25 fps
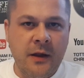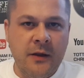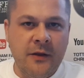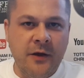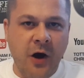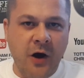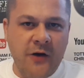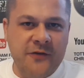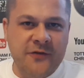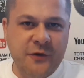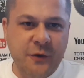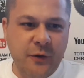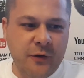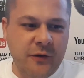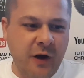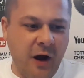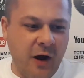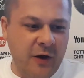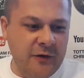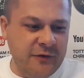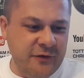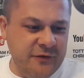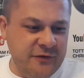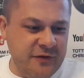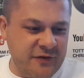The article
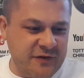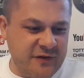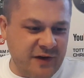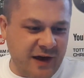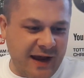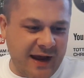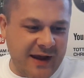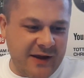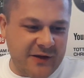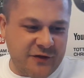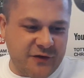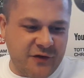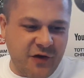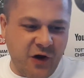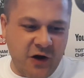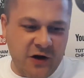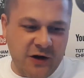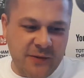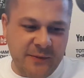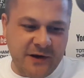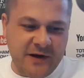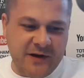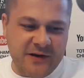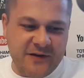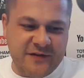goes on to say
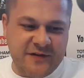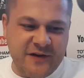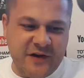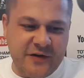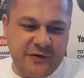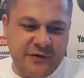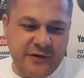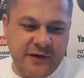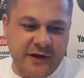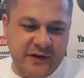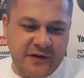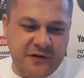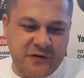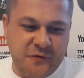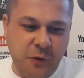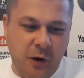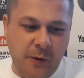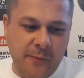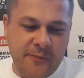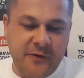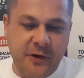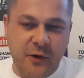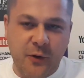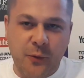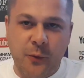Tottenham are considering a
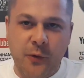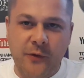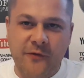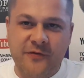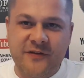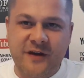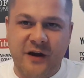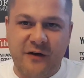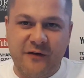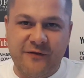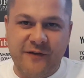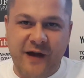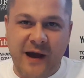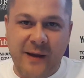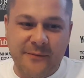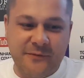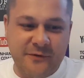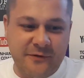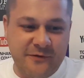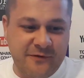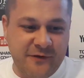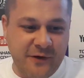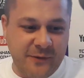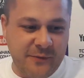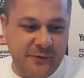swap deal with
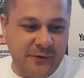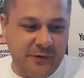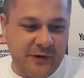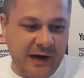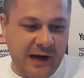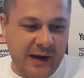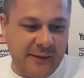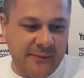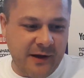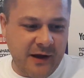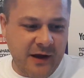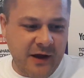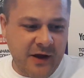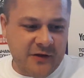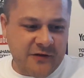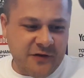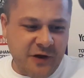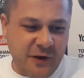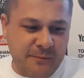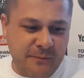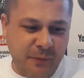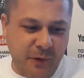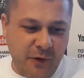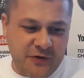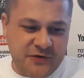Southampton Football Club
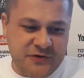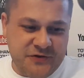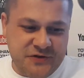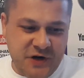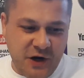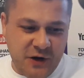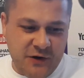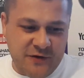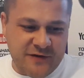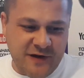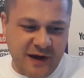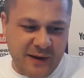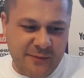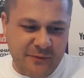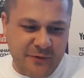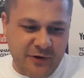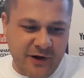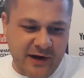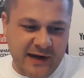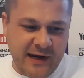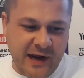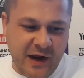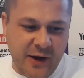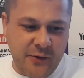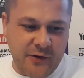so boss Jose
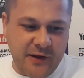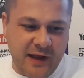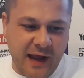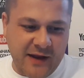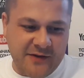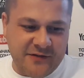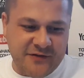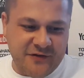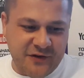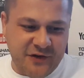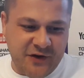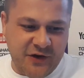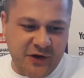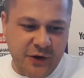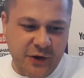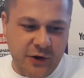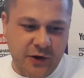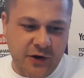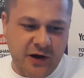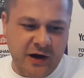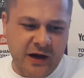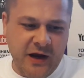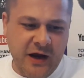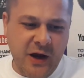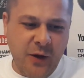Mourinho can
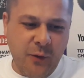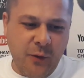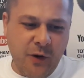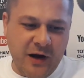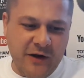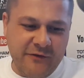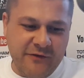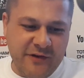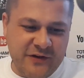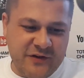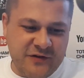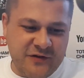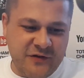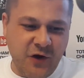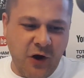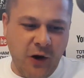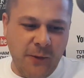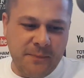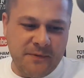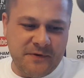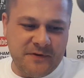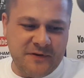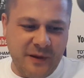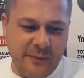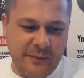secure one of his
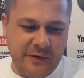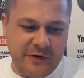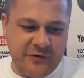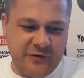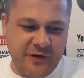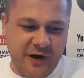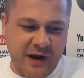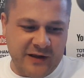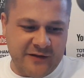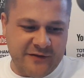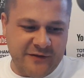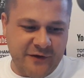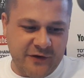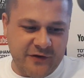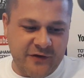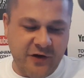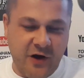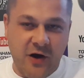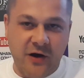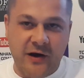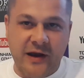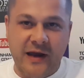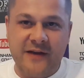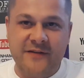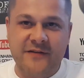top summer transfer
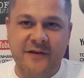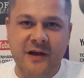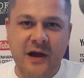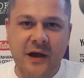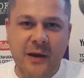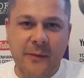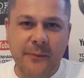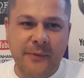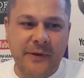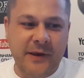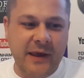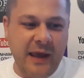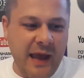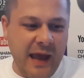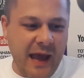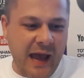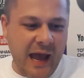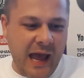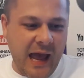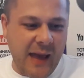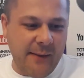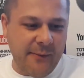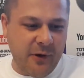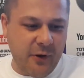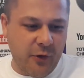targets,
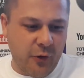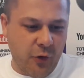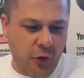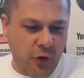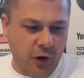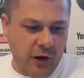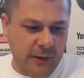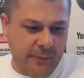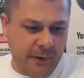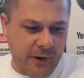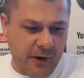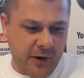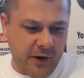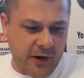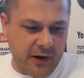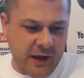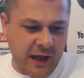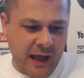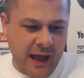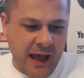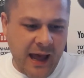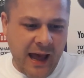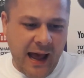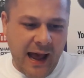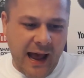Pierre-Emile Højbjerg.
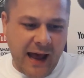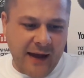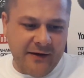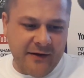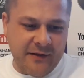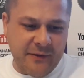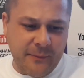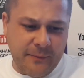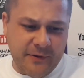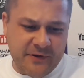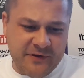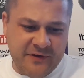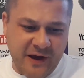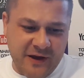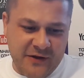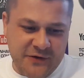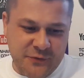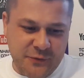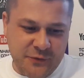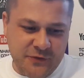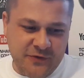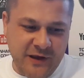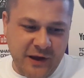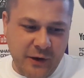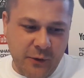And the
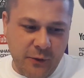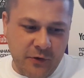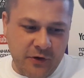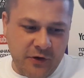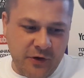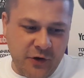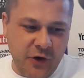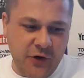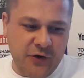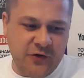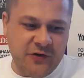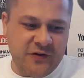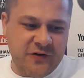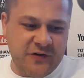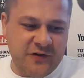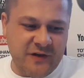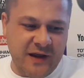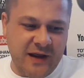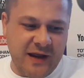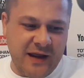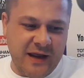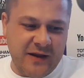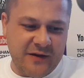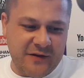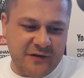potential deal could
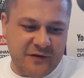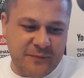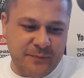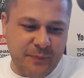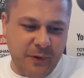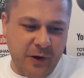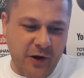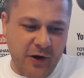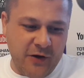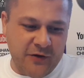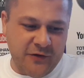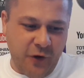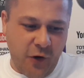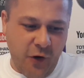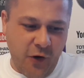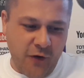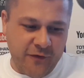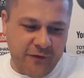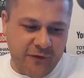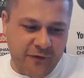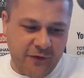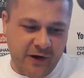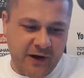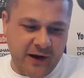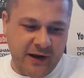see Spurs
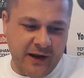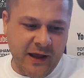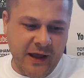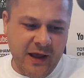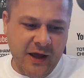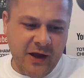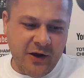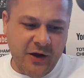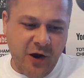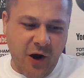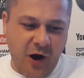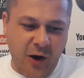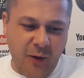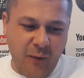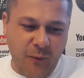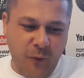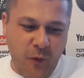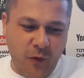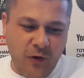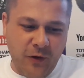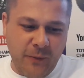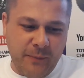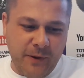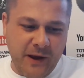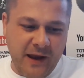offering Karl
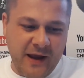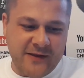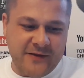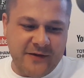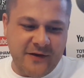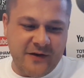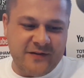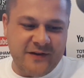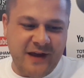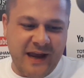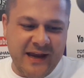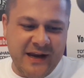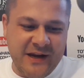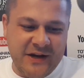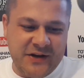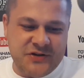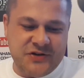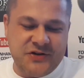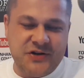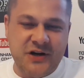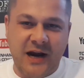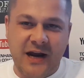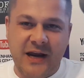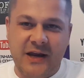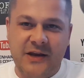Walker-Peters in
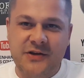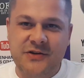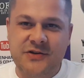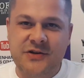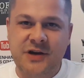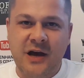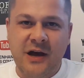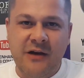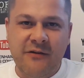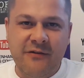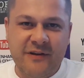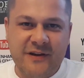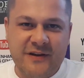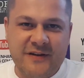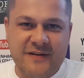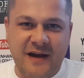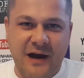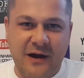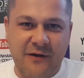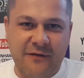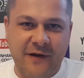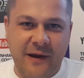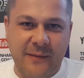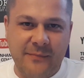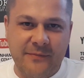exchange for the
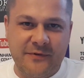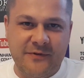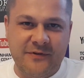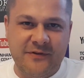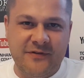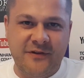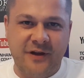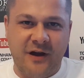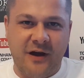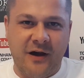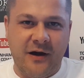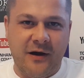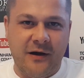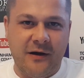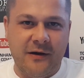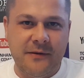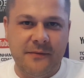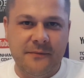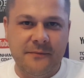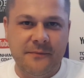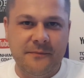Southampton star.